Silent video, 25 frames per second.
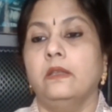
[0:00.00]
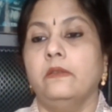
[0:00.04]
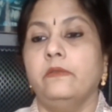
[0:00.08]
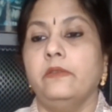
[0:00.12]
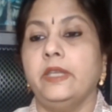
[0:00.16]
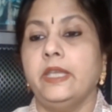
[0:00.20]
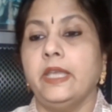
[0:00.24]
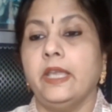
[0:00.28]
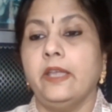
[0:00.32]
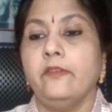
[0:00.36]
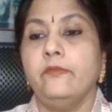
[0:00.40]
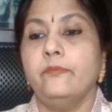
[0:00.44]

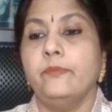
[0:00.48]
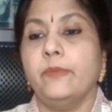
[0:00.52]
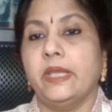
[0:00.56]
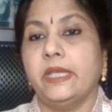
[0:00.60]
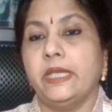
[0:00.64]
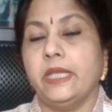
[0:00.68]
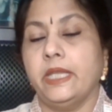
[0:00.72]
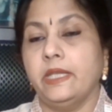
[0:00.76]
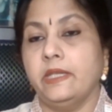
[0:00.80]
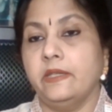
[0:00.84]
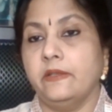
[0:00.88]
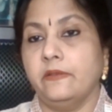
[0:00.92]
We have
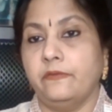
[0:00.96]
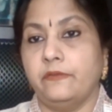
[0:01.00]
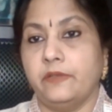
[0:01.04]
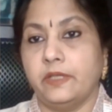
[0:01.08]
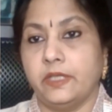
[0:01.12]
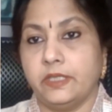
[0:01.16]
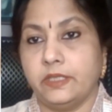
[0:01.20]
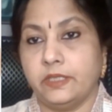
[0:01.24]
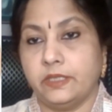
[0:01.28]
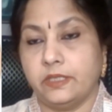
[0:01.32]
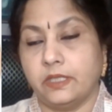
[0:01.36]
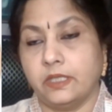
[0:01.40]
many
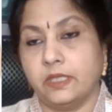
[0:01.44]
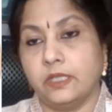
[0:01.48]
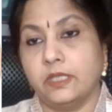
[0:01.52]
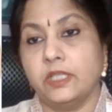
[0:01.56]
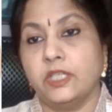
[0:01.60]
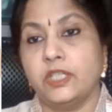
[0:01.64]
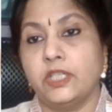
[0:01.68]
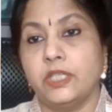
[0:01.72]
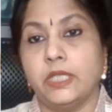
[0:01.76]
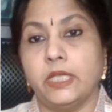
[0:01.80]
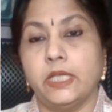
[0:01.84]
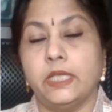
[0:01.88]
different
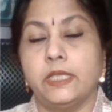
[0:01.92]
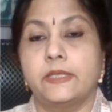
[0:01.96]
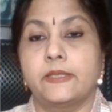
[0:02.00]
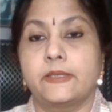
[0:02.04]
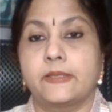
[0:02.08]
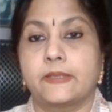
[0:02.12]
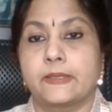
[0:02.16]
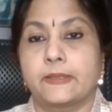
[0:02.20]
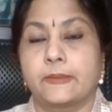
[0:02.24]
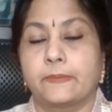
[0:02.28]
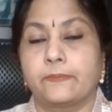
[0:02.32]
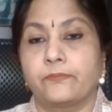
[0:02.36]

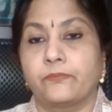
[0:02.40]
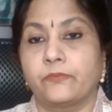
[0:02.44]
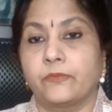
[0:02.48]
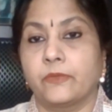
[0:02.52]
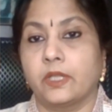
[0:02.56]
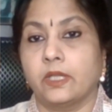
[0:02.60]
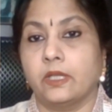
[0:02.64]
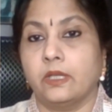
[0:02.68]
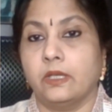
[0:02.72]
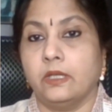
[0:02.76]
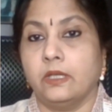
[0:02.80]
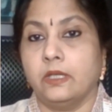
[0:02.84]
sheets.
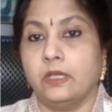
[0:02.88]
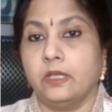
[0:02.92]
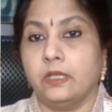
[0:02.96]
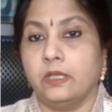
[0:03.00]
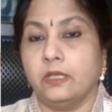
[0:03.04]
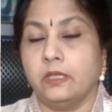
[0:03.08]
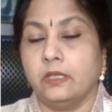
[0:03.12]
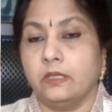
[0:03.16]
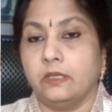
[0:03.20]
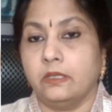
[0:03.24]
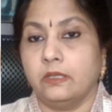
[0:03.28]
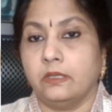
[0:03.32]

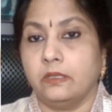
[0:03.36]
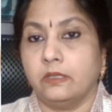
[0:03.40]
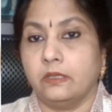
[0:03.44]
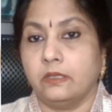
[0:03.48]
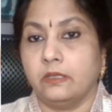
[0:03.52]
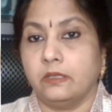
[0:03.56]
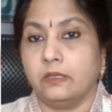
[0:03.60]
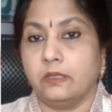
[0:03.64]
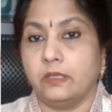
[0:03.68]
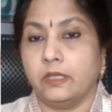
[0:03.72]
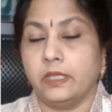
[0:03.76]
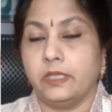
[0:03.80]

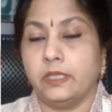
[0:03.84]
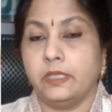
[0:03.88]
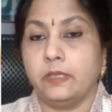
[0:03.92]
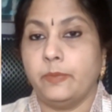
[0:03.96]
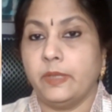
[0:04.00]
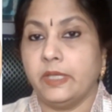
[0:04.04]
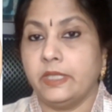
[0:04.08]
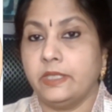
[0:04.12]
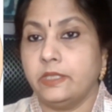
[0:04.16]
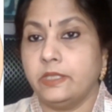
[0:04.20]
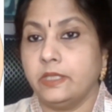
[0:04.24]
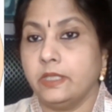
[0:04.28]
In the
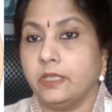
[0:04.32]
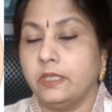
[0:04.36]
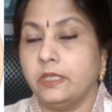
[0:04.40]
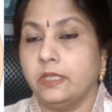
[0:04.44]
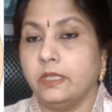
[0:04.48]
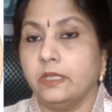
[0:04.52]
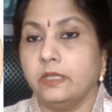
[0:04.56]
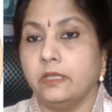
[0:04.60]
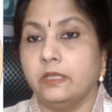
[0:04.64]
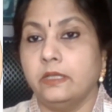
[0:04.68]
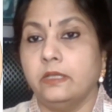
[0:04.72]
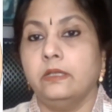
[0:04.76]
picture
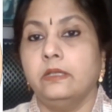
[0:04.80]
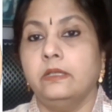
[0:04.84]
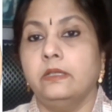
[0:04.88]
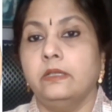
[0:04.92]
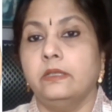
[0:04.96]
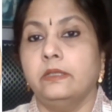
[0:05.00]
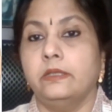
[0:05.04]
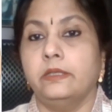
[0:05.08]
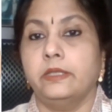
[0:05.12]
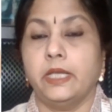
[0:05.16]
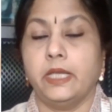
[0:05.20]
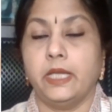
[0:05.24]
here,
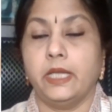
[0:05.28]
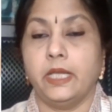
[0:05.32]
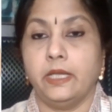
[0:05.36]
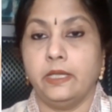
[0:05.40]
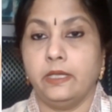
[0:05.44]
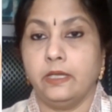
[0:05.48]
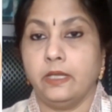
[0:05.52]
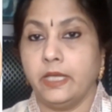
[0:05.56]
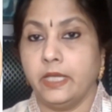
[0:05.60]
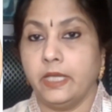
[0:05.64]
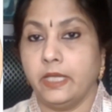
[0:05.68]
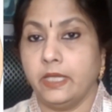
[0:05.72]
the
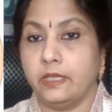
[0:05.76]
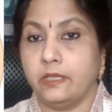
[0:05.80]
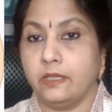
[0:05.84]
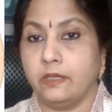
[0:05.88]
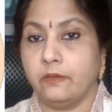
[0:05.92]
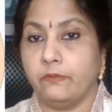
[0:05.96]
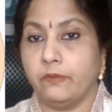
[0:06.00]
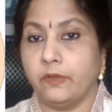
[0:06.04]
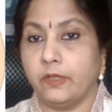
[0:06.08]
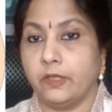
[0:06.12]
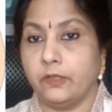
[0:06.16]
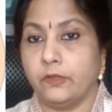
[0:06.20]
inner
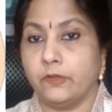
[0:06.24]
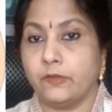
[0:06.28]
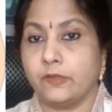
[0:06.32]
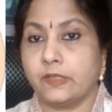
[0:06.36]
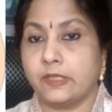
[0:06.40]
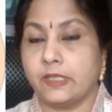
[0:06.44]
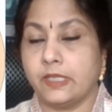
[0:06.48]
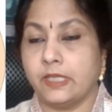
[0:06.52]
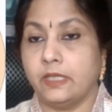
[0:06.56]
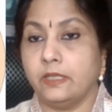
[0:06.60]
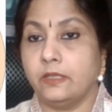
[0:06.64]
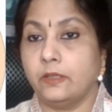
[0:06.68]
area where you
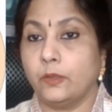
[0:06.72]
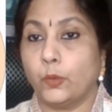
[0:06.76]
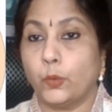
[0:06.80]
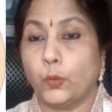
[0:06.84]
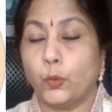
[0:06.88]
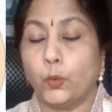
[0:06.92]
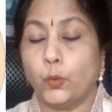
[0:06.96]
see the